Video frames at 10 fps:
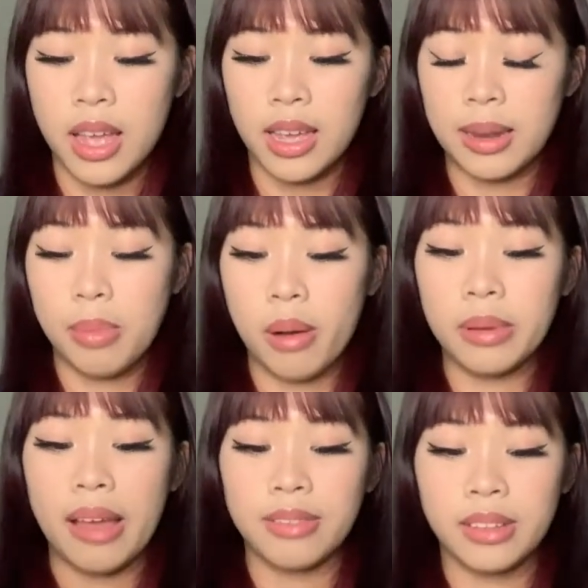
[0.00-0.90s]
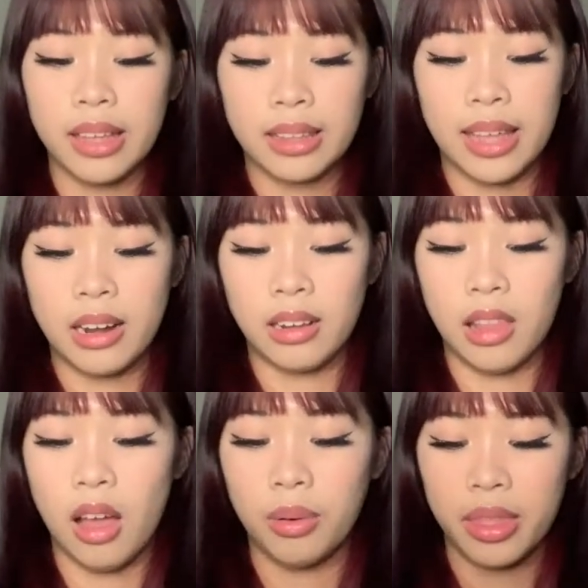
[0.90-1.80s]
I'd probably have to like layer a
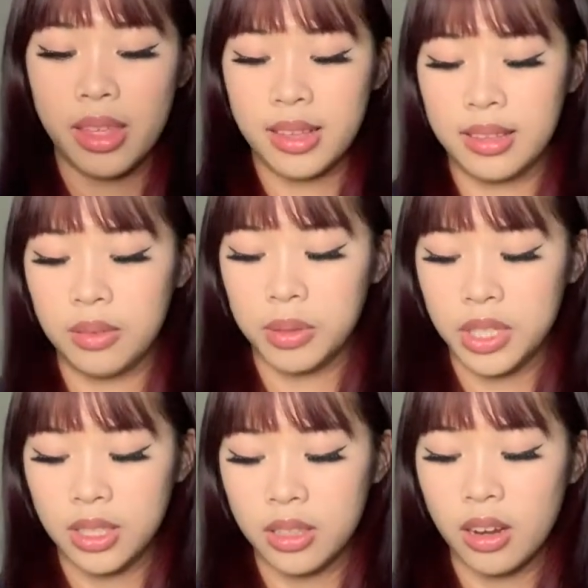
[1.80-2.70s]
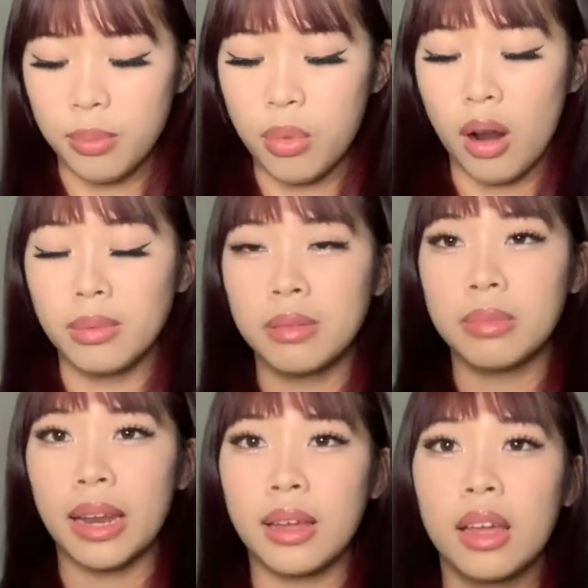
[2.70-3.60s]
lot with this, which is not a problem,
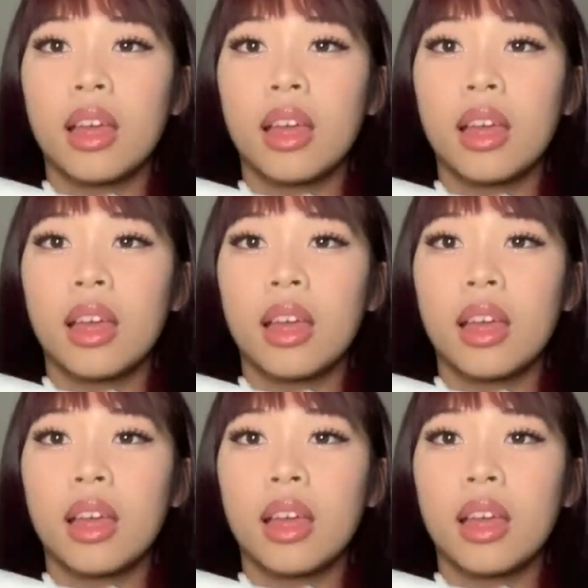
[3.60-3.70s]
but I